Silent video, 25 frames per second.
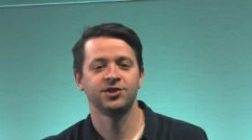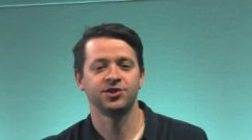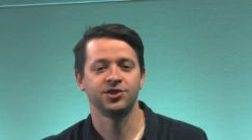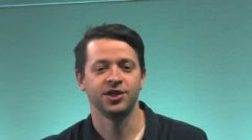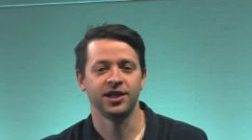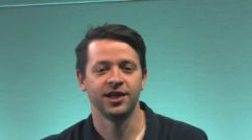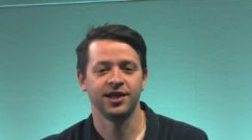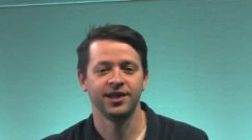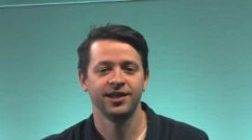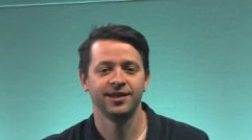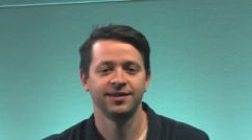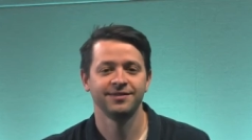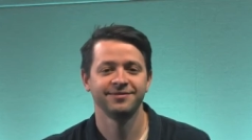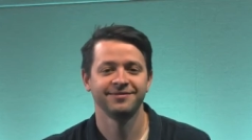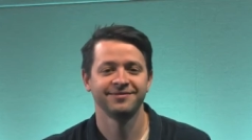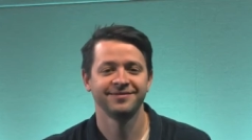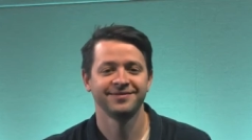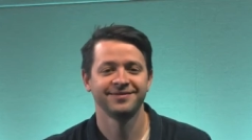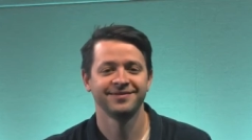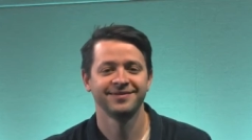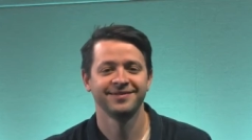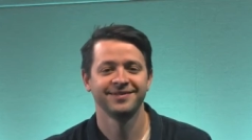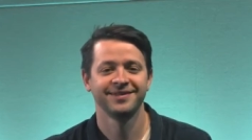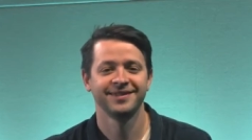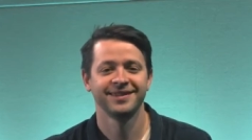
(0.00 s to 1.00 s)
chilling,
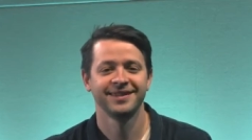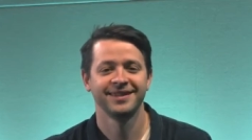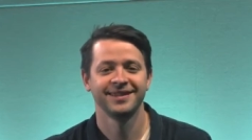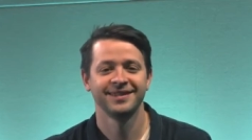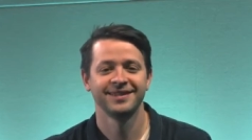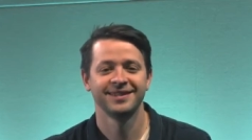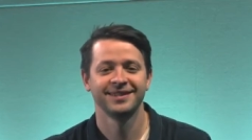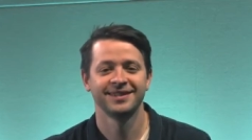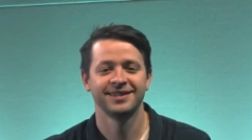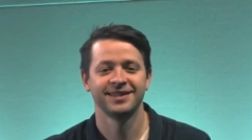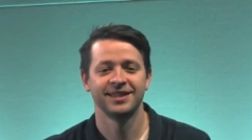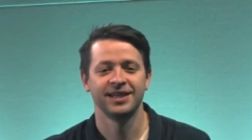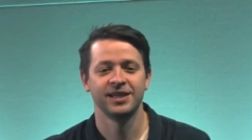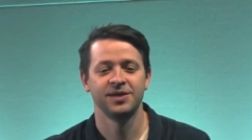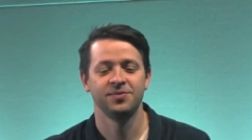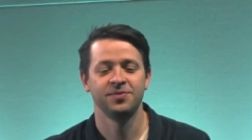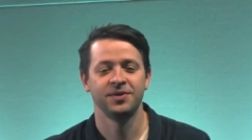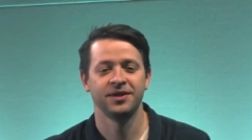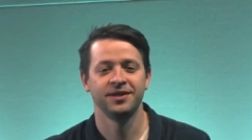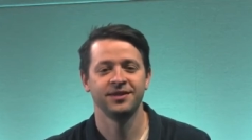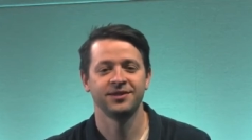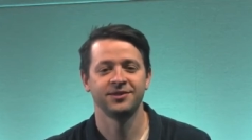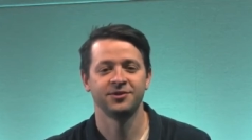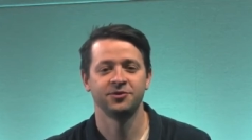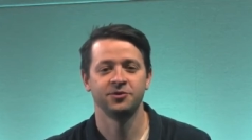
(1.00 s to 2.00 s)
asleep
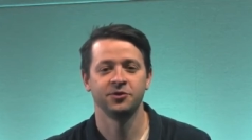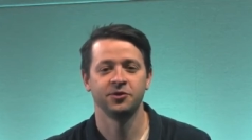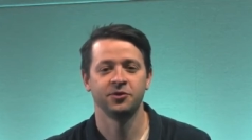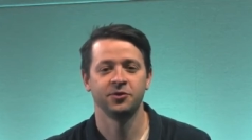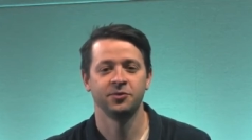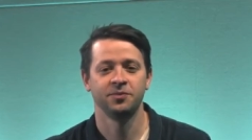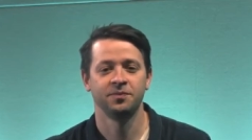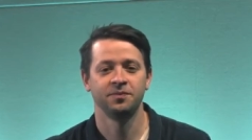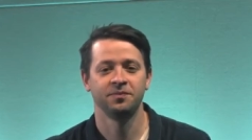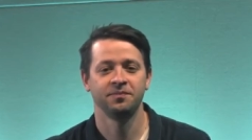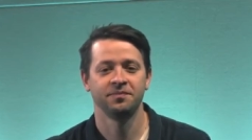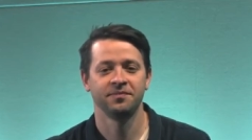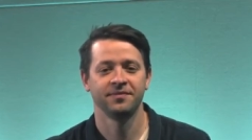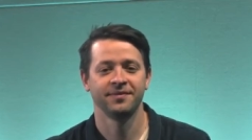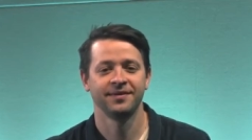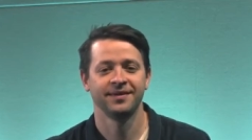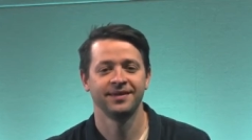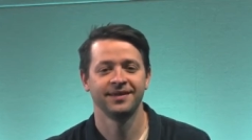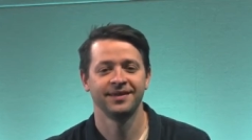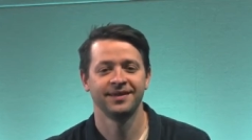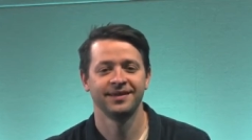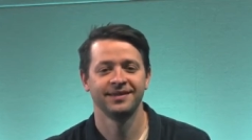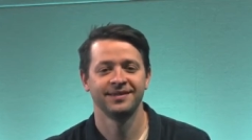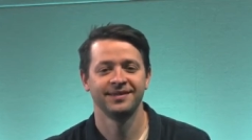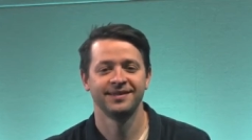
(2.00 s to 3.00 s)
in a storm
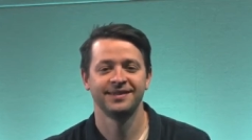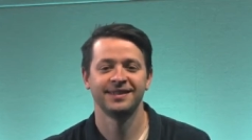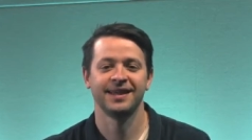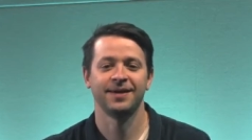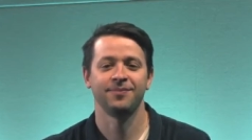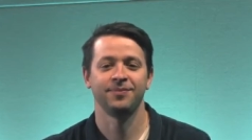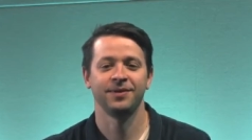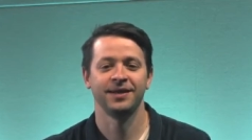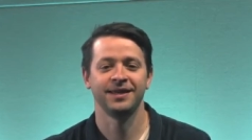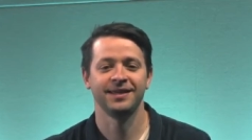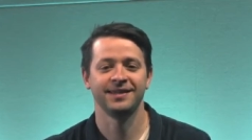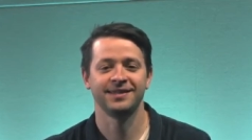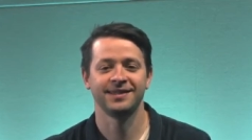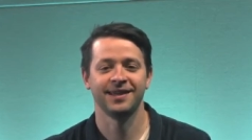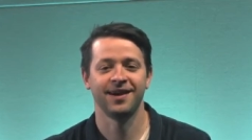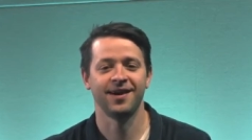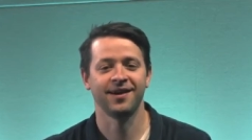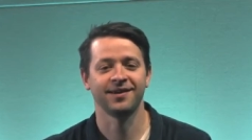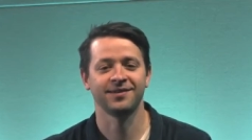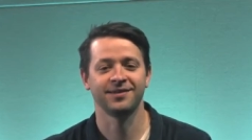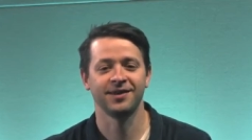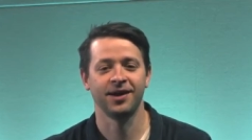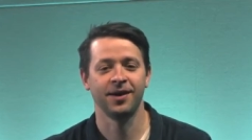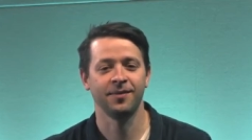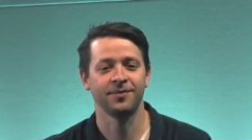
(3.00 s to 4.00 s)
happily
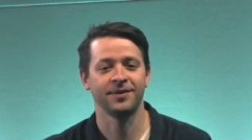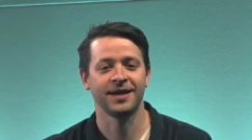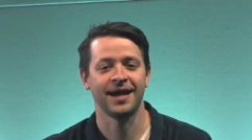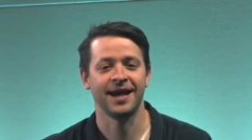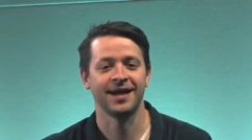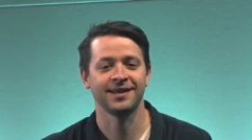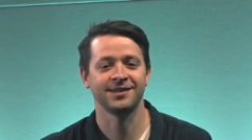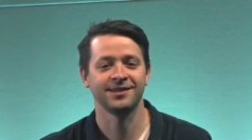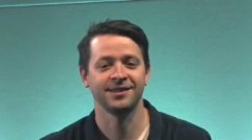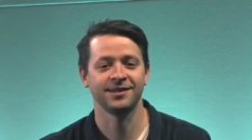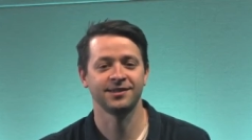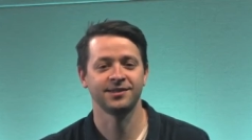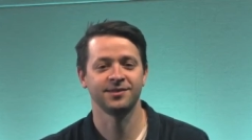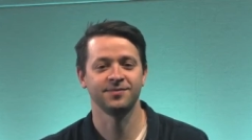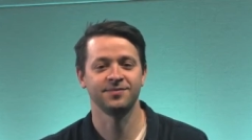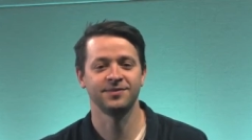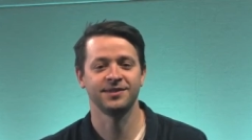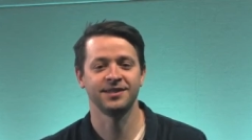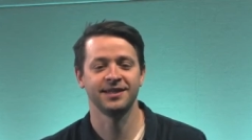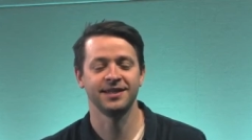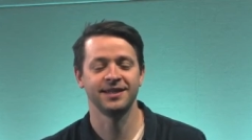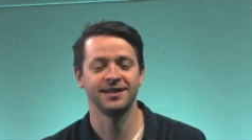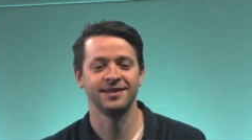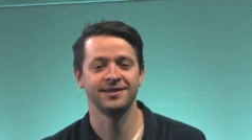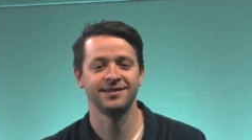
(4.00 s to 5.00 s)
tucked up, catching some
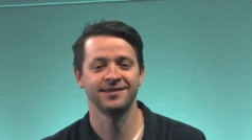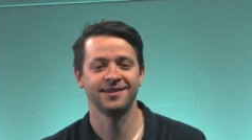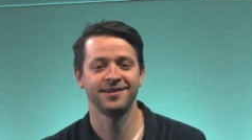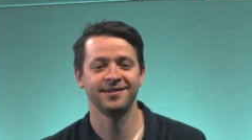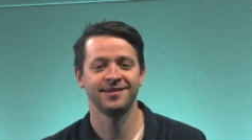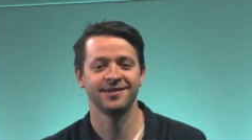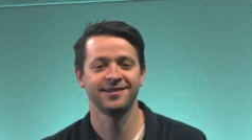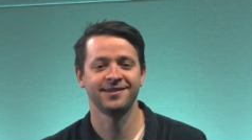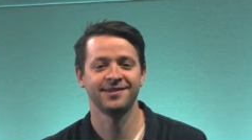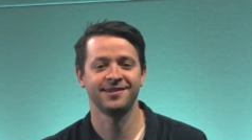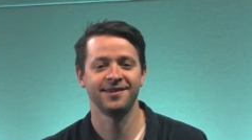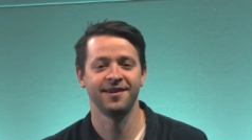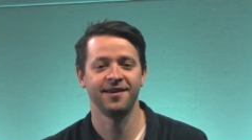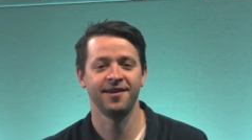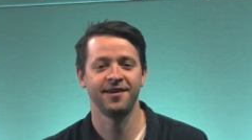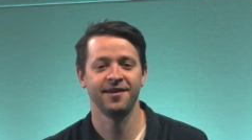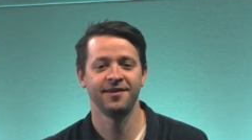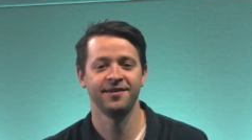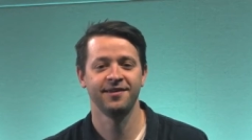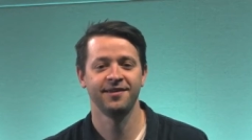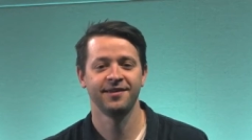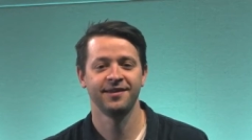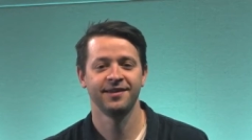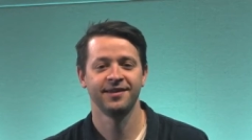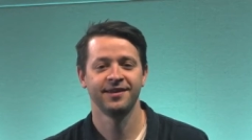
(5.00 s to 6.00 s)
Z's in the stern.
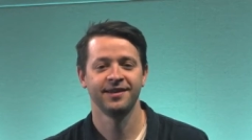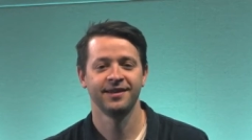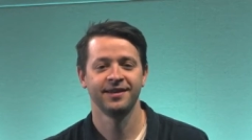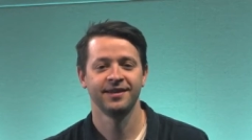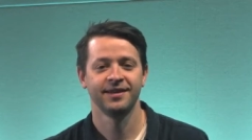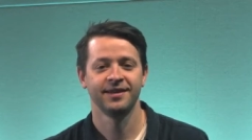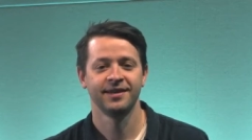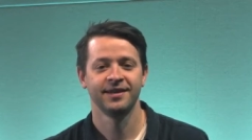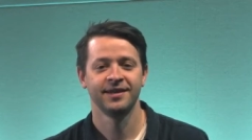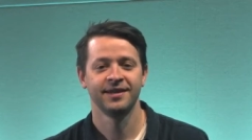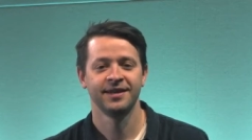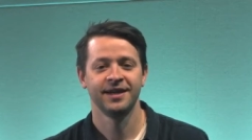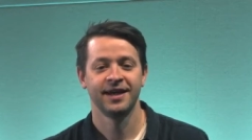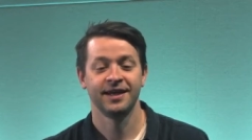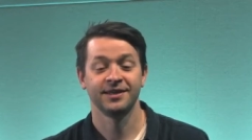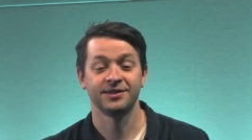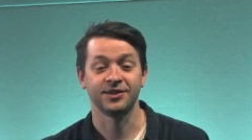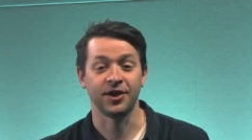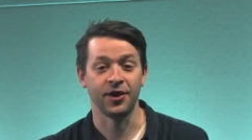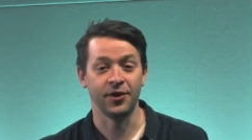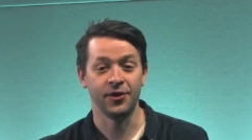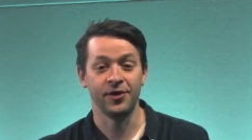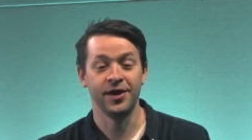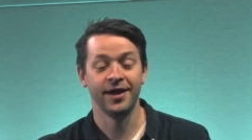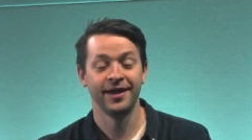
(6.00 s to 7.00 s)
And
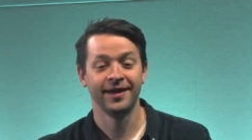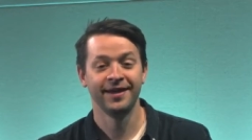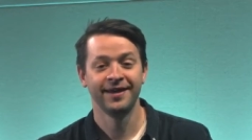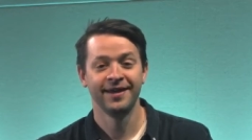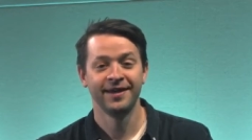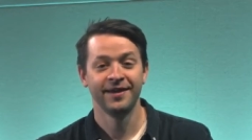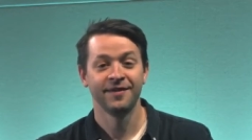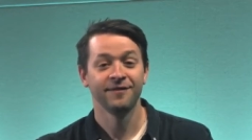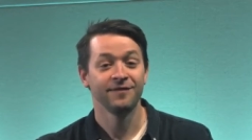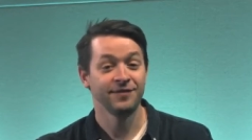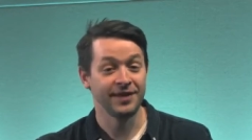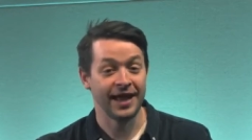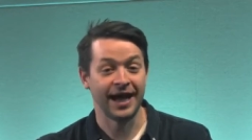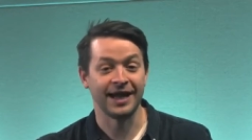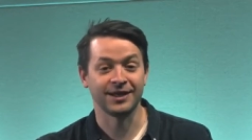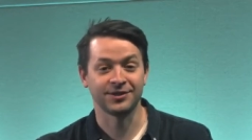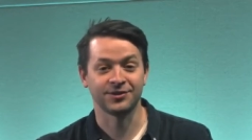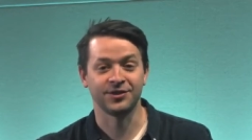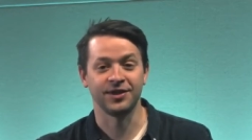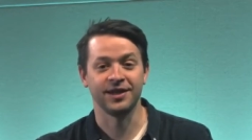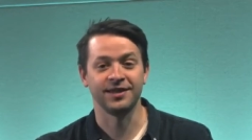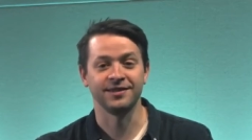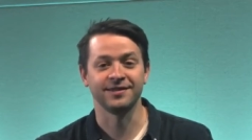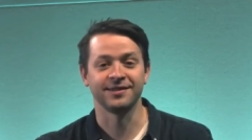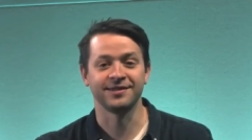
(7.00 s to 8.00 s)
so
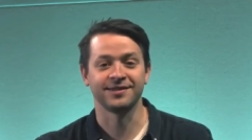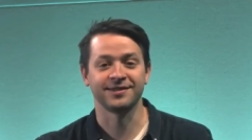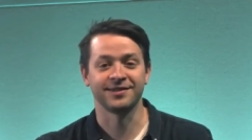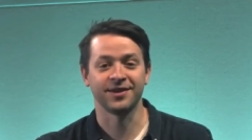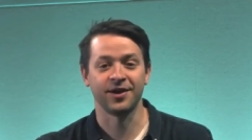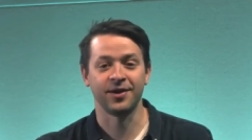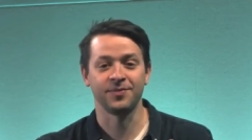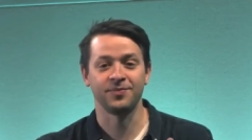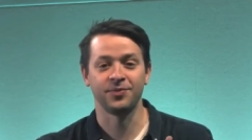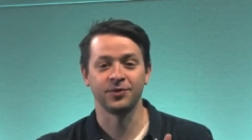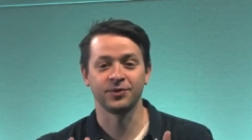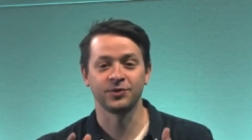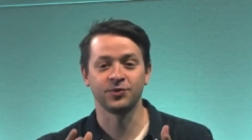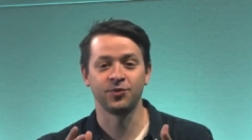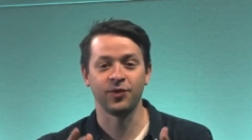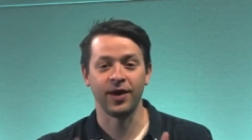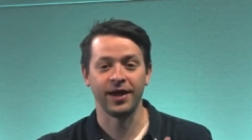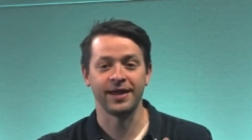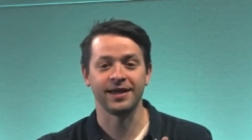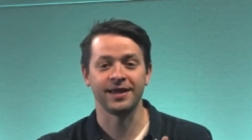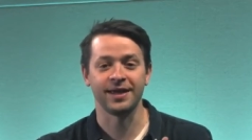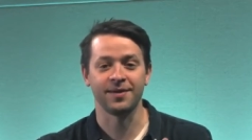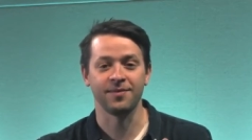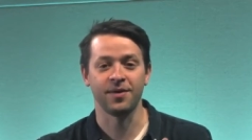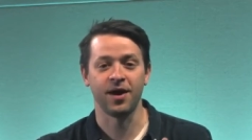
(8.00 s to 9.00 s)
naturally the disciples
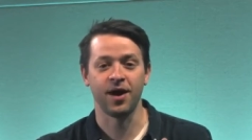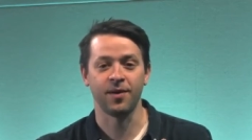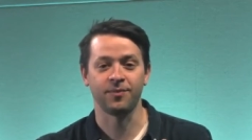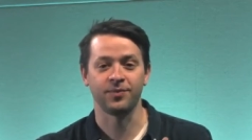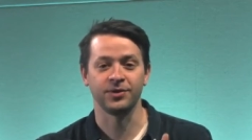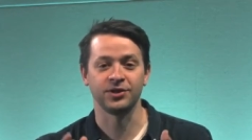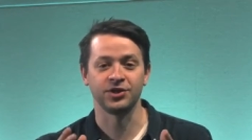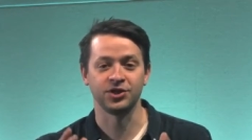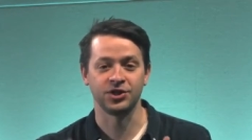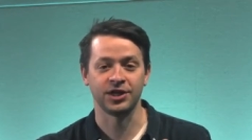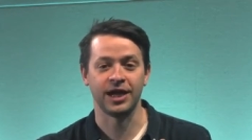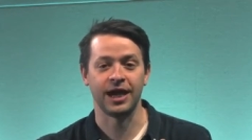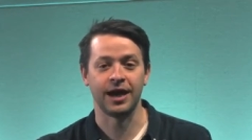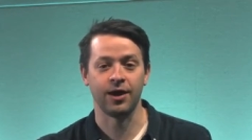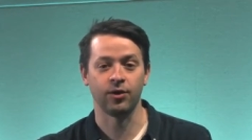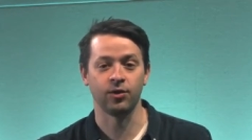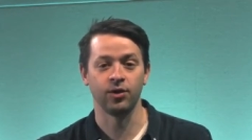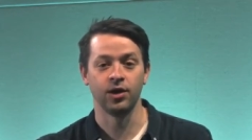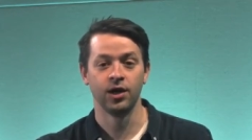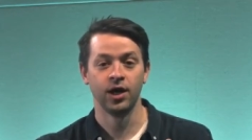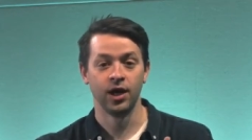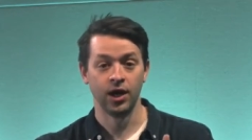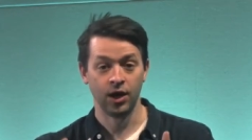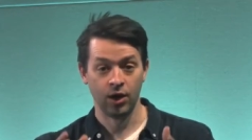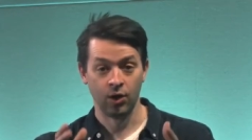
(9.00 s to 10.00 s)
wake him up and shout,
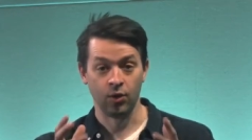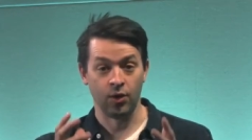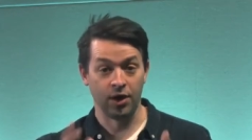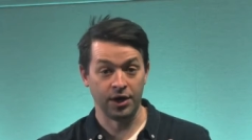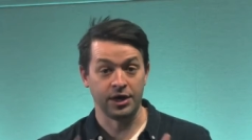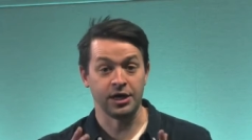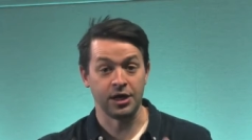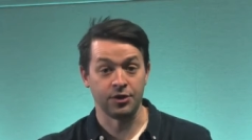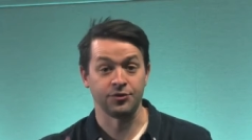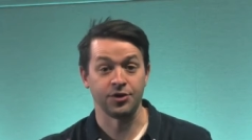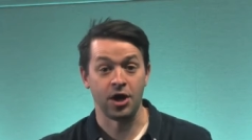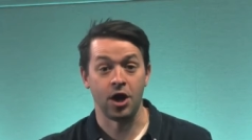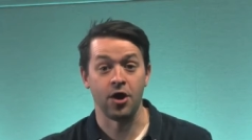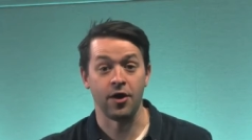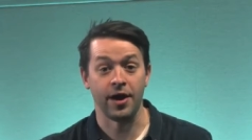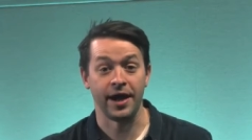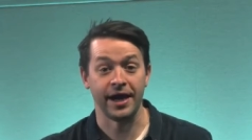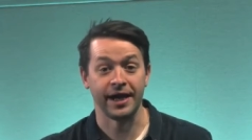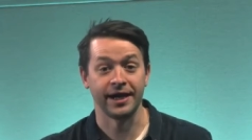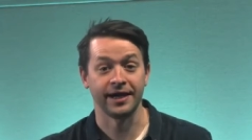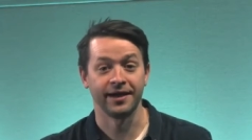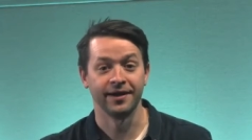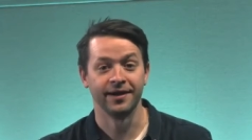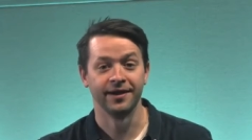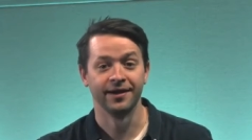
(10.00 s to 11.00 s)
What are
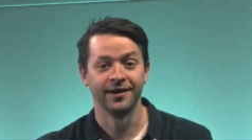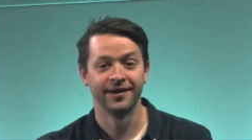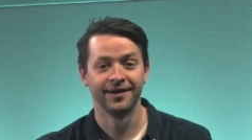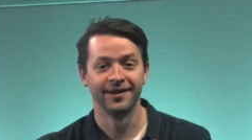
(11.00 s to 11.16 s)
you doing?